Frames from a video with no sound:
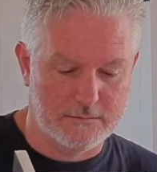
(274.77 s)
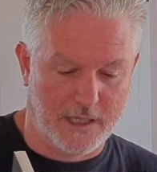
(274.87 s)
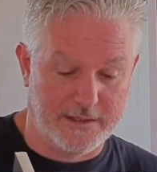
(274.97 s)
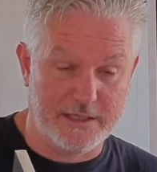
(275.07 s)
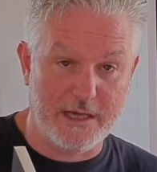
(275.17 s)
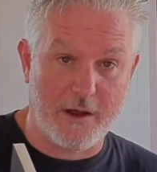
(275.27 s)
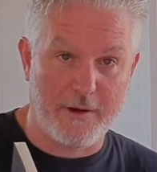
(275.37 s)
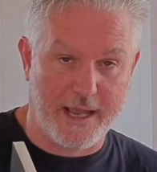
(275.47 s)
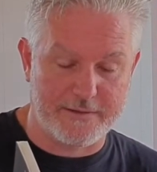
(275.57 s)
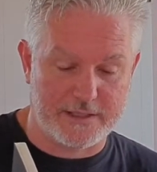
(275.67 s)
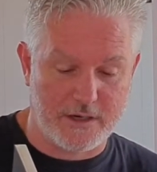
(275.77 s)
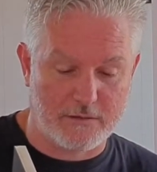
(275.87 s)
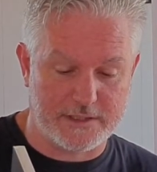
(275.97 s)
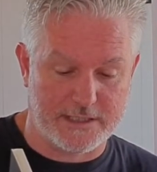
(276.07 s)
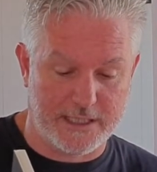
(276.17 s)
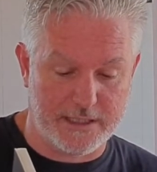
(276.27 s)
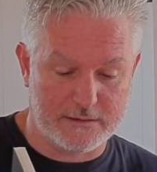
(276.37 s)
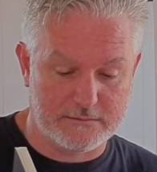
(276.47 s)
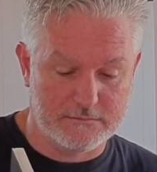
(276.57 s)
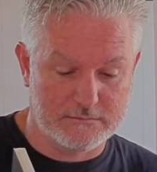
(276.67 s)
I didn't know how the doctor did
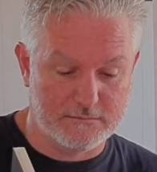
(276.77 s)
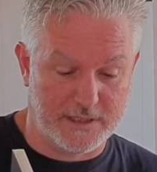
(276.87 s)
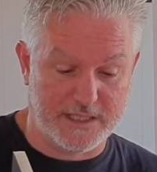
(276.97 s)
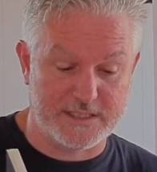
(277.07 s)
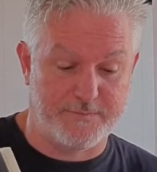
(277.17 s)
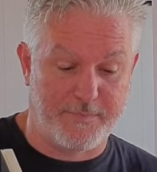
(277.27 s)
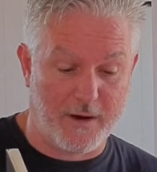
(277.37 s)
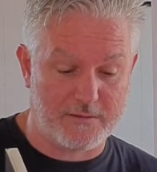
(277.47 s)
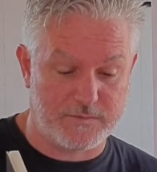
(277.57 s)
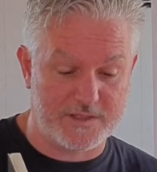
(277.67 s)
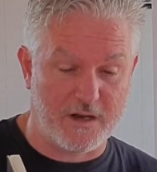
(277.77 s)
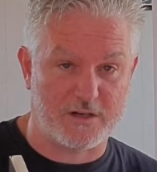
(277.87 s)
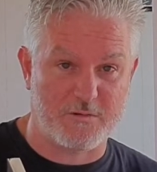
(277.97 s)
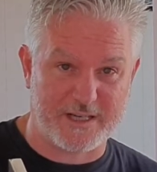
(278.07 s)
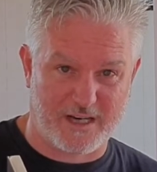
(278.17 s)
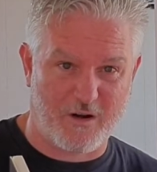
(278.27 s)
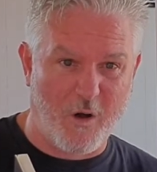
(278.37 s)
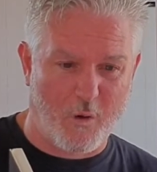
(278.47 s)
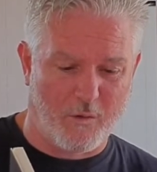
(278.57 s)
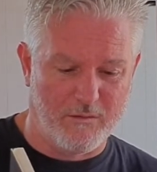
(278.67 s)
it, but this boat was not quick at
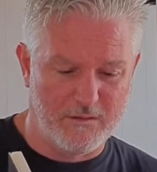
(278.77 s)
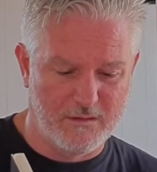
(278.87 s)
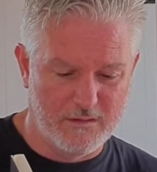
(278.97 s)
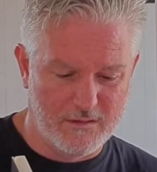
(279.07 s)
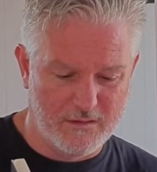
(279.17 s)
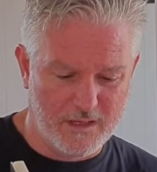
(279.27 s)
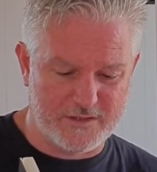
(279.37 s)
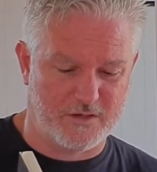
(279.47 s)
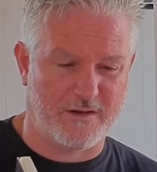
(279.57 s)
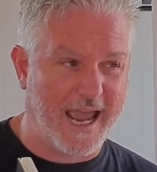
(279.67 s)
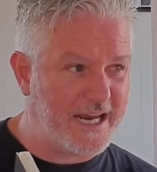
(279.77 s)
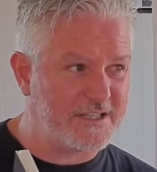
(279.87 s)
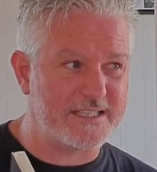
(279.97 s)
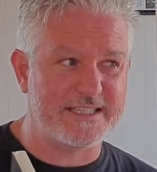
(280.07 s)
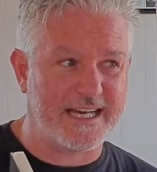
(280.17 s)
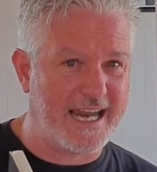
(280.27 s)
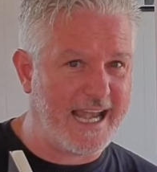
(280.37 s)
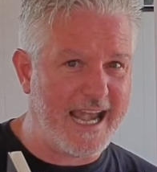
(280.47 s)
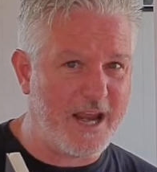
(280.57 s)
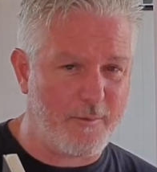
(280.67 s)
all. It took ages to get
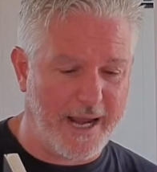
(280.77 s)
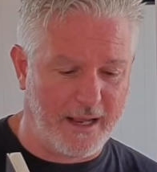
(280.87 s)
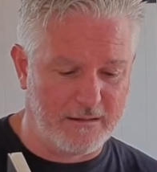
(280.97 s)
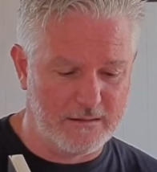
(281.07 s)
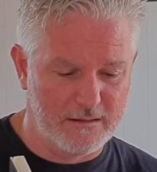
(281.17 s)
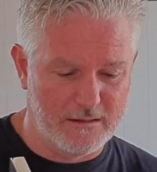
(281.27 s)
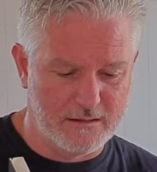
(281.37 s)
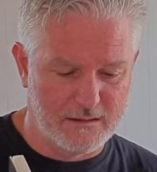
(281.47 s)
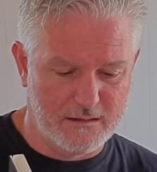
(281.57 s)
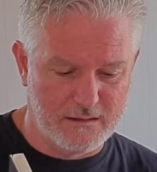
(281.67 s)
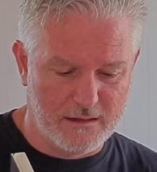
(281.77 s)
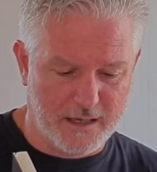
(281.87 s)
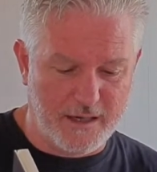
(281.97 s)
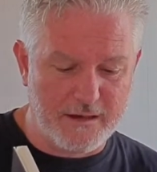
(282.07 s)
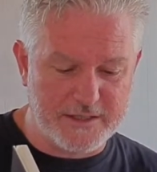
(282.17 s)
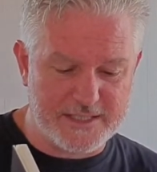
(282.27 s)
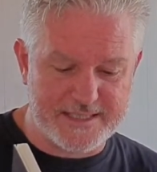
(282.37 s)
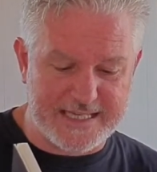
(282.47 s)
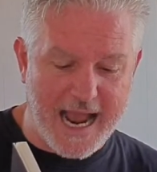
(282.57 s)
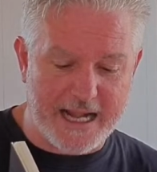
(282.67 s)
anywhere. I'd only
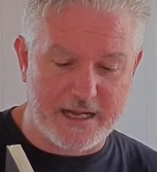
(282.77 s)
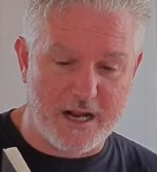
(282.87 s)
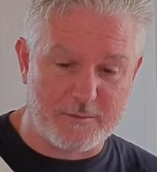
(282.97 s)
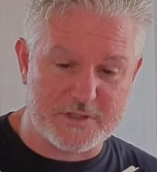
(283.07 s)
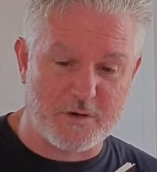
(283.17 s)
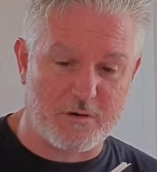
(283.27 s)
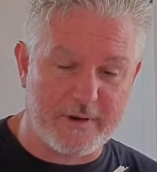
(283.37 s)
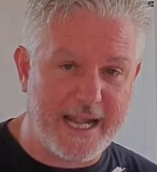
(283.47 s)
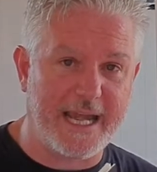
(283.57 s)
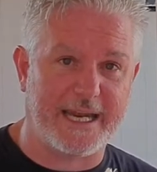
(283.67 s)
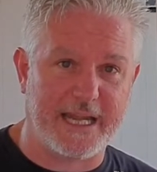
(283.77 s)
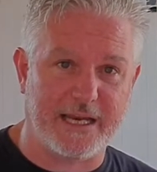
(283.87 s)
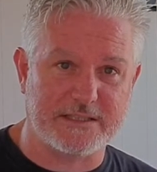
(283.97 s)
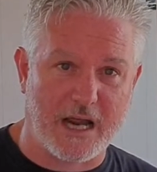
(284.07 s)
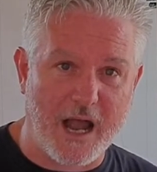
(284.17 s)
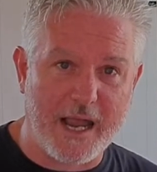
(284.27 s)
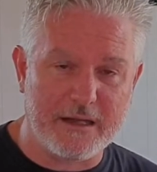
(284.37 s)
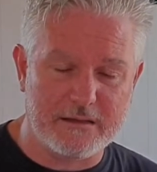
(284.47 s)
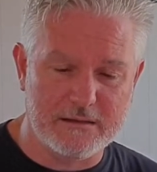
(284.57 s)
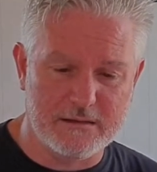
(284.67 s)
just started and I was already getting tired.